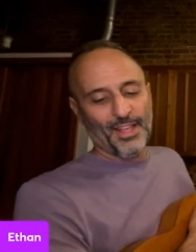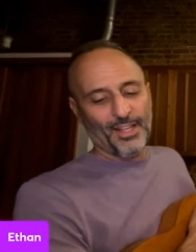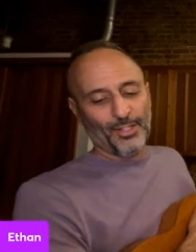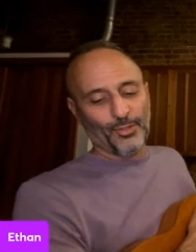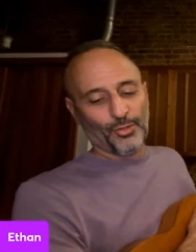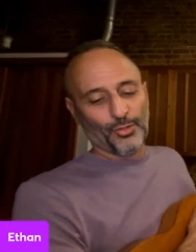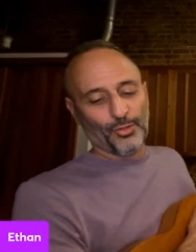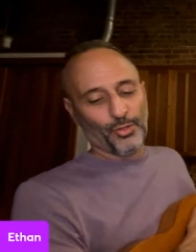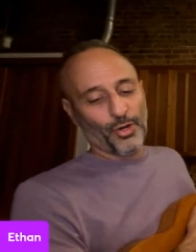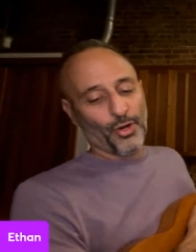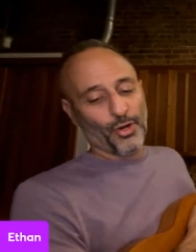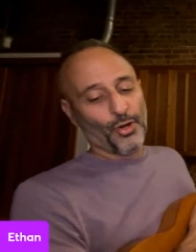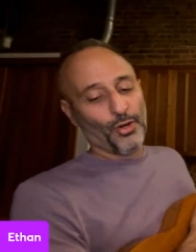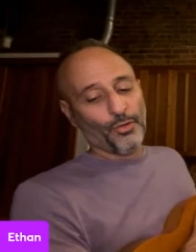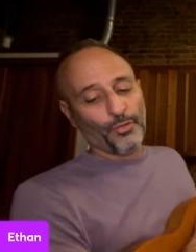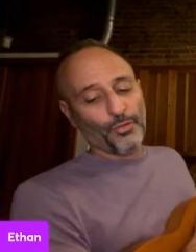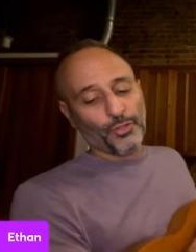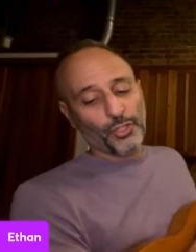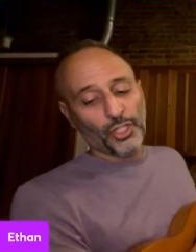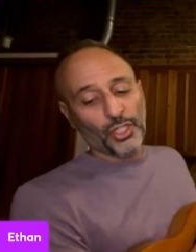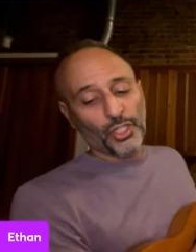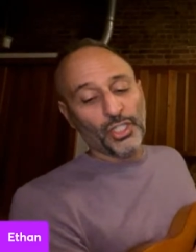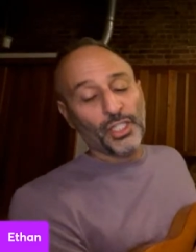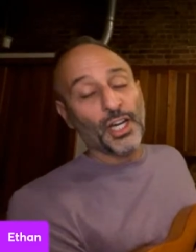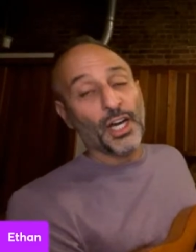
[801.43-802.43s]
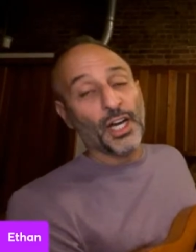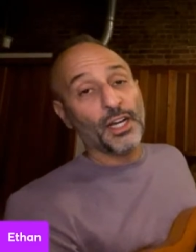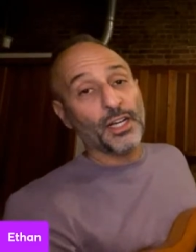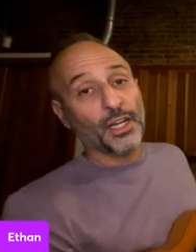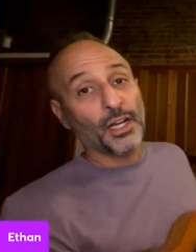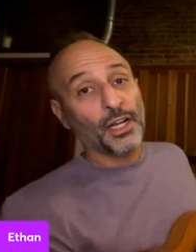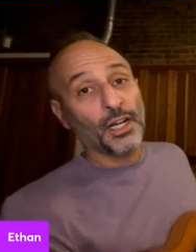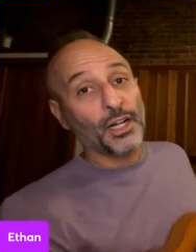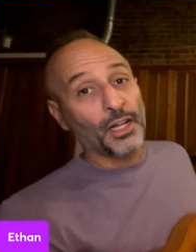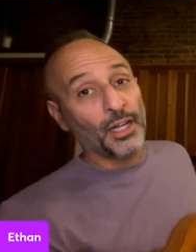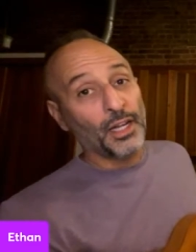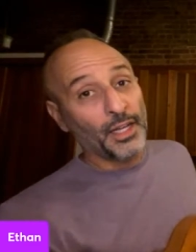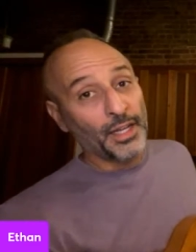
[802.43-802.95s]
Drove she
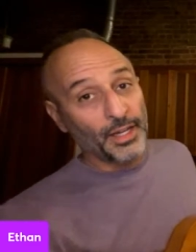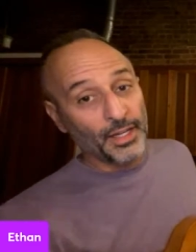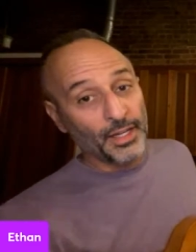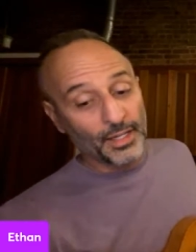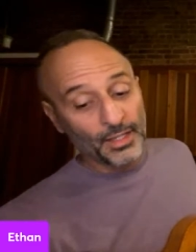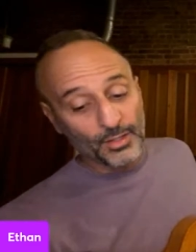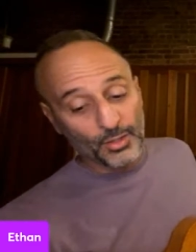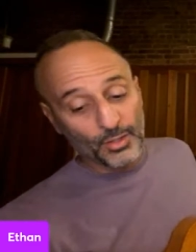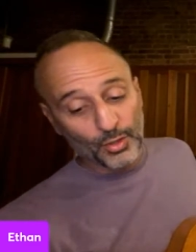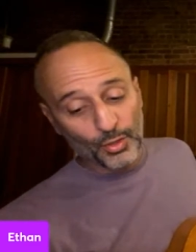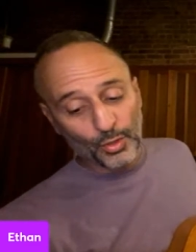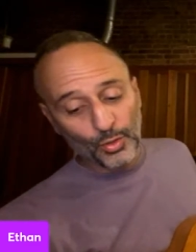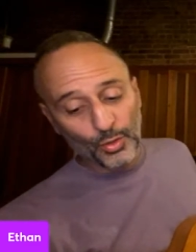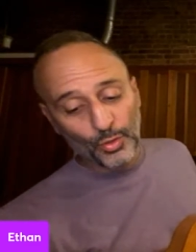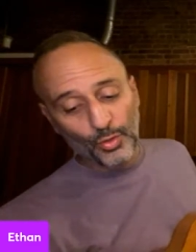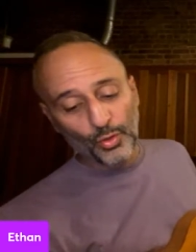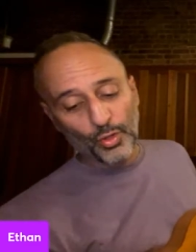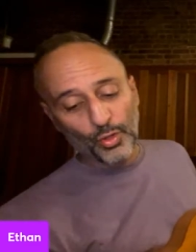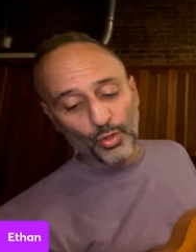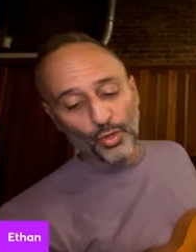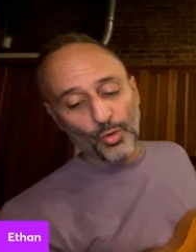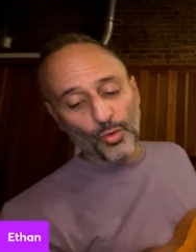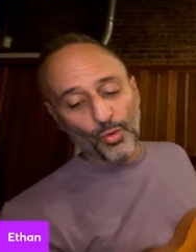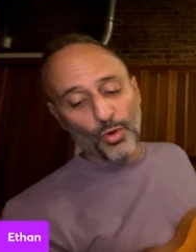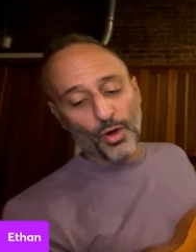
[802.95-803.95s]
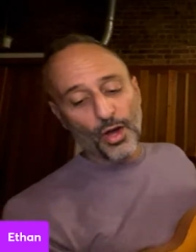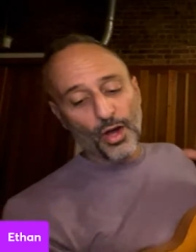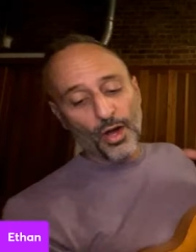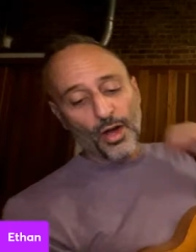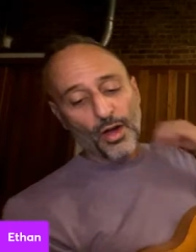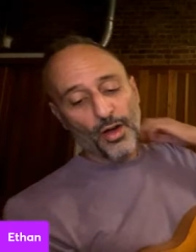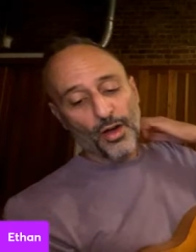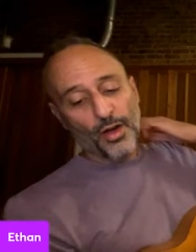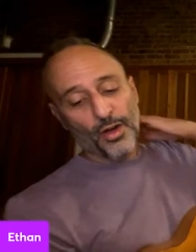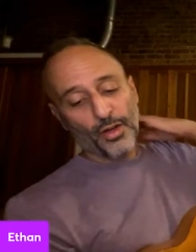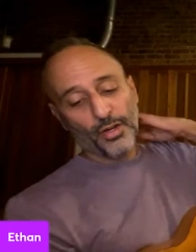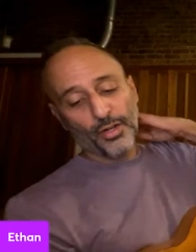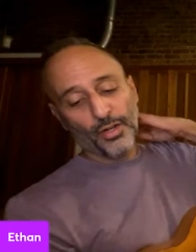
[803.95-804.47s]
ducklings to the
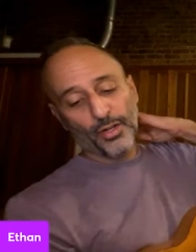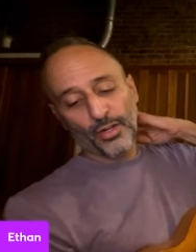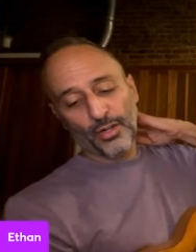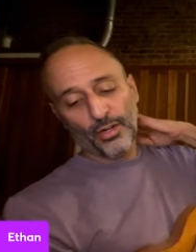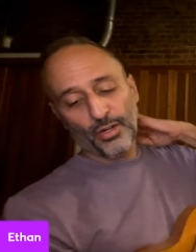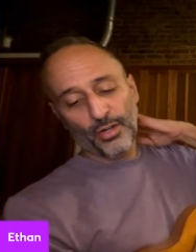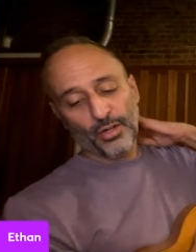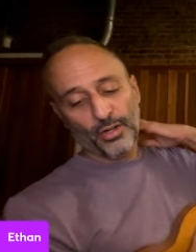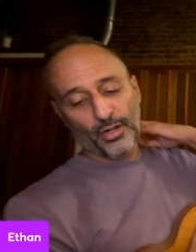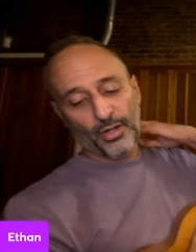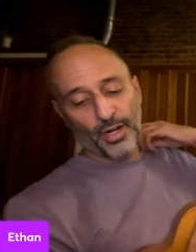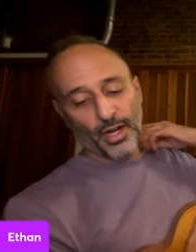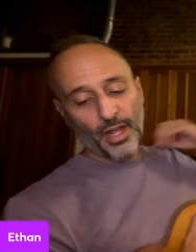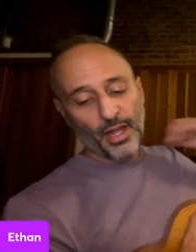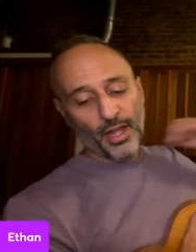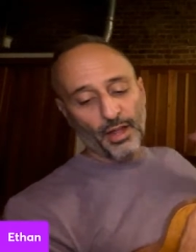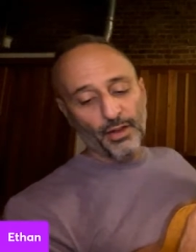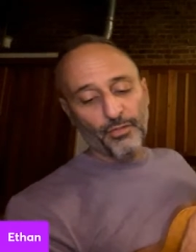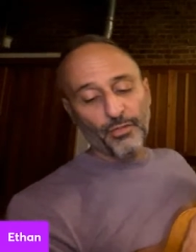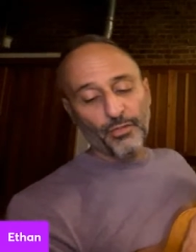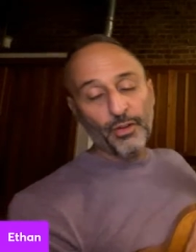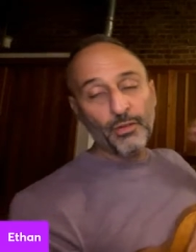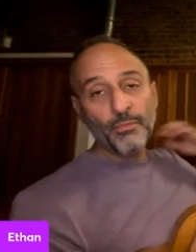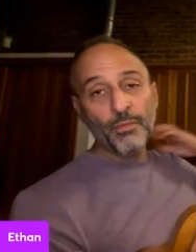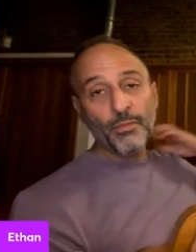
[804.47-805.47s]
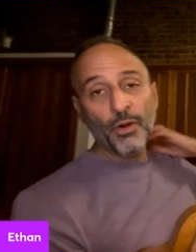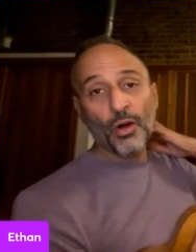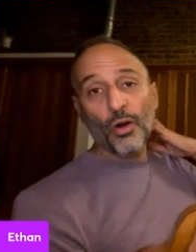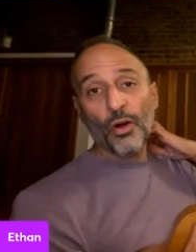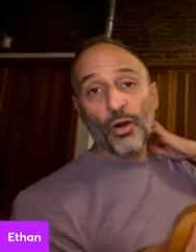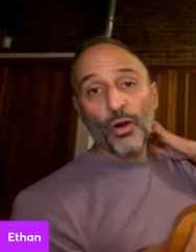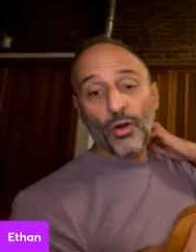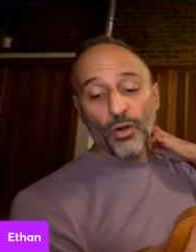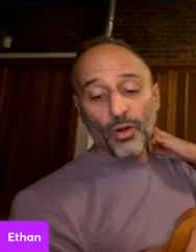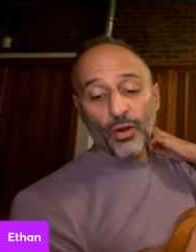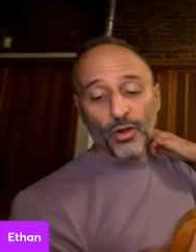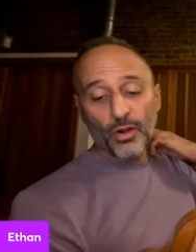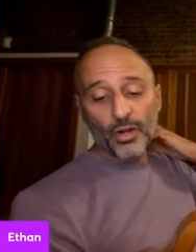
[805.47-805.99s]
water every
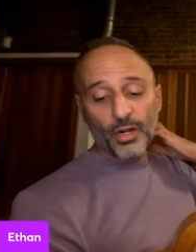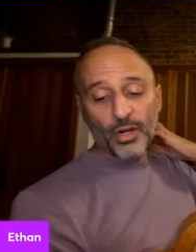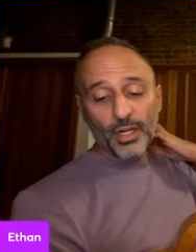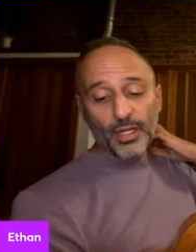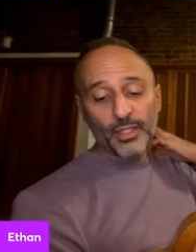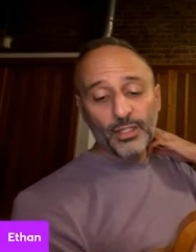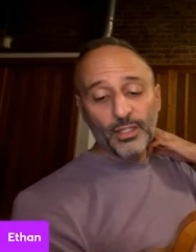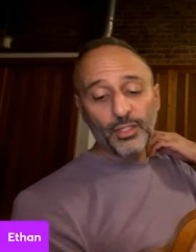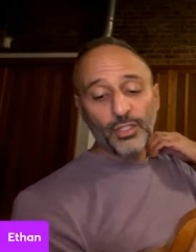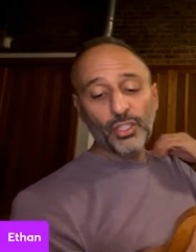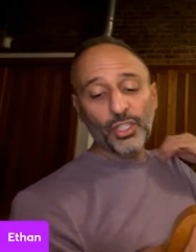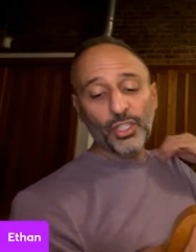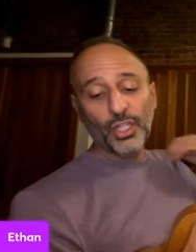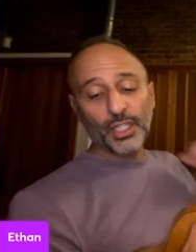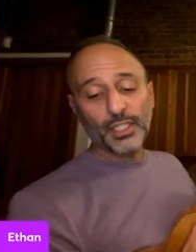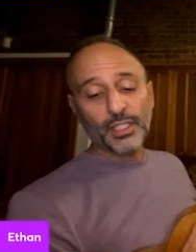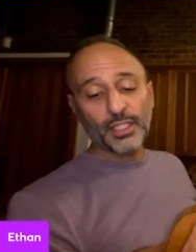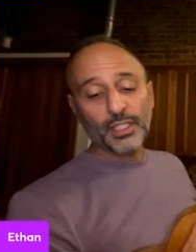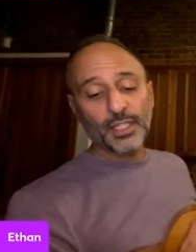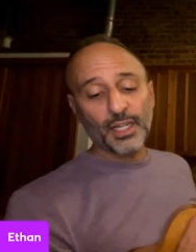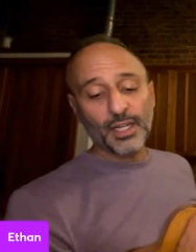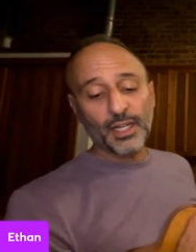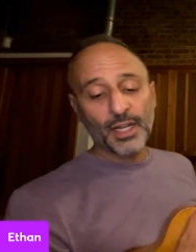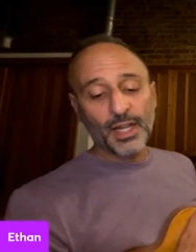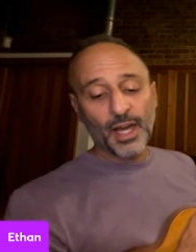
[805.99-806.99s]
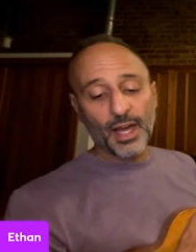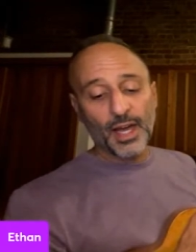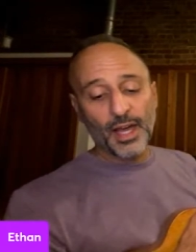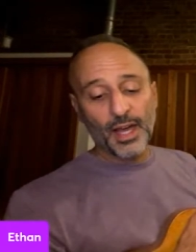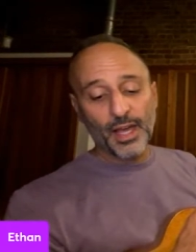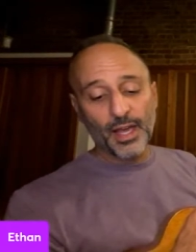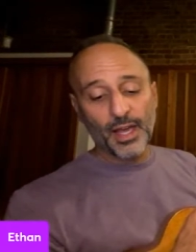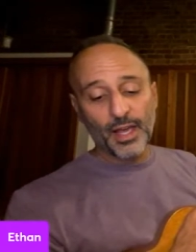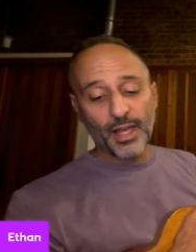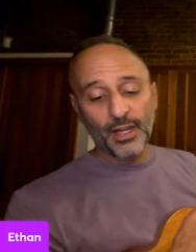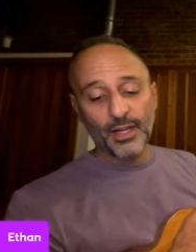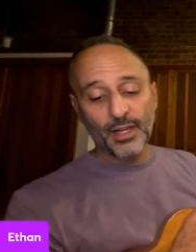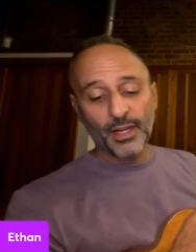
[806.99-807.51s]
morning just at
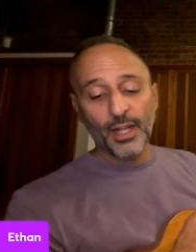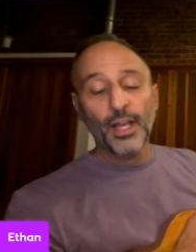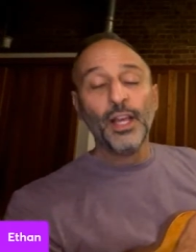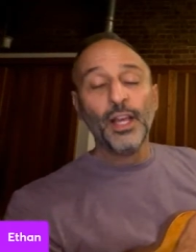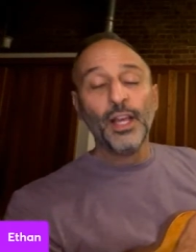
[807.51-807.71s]
9,